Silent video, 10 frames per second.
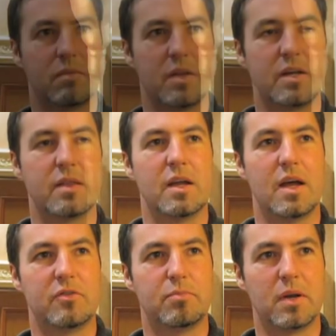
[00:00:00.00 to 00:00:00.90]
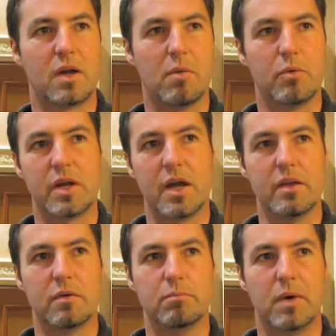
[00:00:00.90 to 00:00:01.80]
thing that has been cobbled
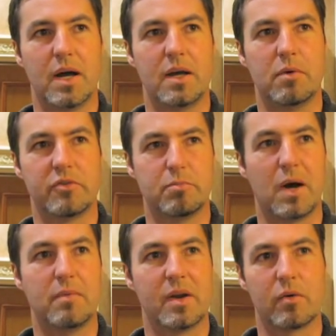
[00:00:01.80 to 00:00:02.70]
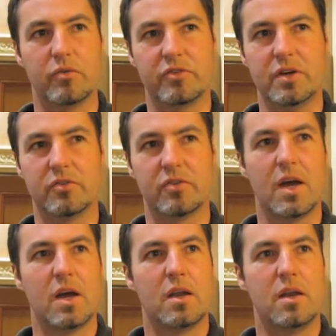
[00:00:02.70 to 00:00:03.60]
together by a bunch of biomedical engineers
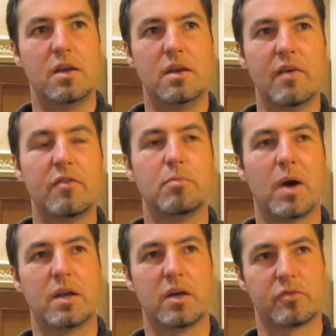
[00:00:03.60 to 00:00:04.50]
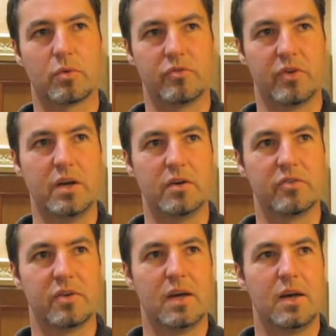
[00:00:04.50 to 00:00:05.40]
never by industrial
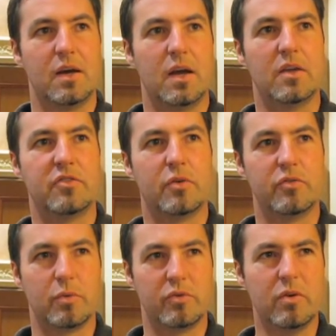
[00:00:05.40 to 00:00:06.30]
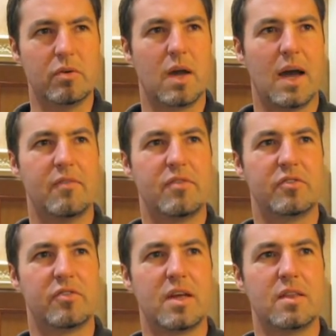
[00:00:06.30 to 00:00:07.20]
designers. And so as a result, you have
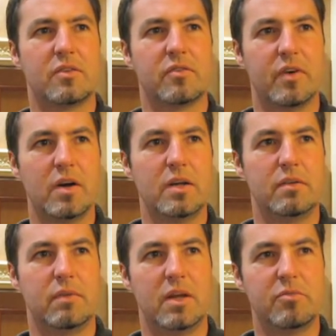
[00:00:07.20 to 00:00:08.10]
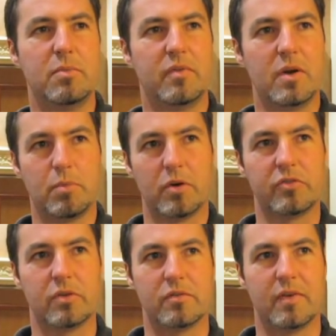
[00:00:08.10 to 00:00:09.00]
this thing that's a very intimate, very
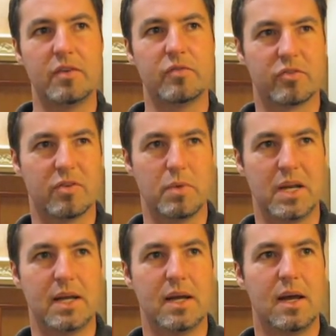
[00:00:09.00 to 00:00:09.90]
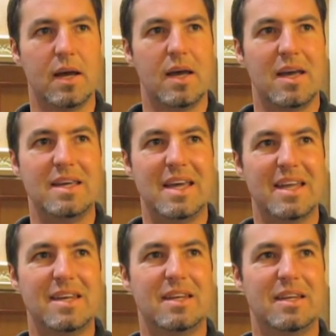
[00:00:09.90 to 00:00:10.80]
personal device for somebody,
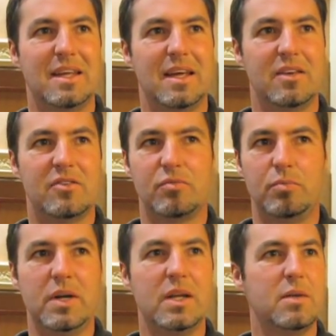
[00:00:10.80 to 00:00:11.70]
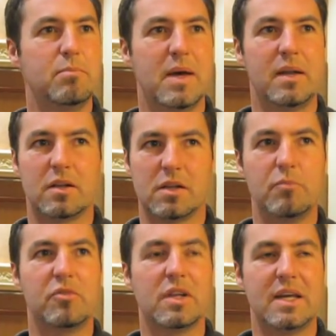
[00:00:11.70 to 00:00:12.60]
yet it's really been
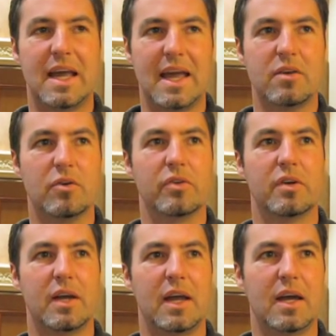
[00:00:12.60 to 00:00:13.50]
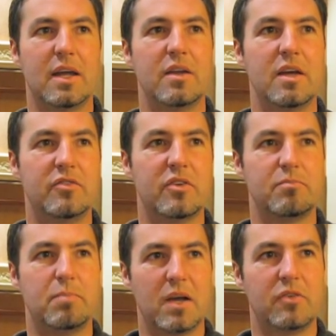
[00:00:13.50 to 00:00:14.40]
clumsily handled, and it
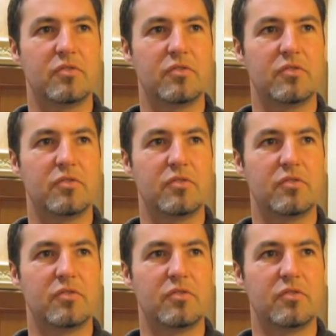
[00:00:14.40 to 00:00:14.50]
just begs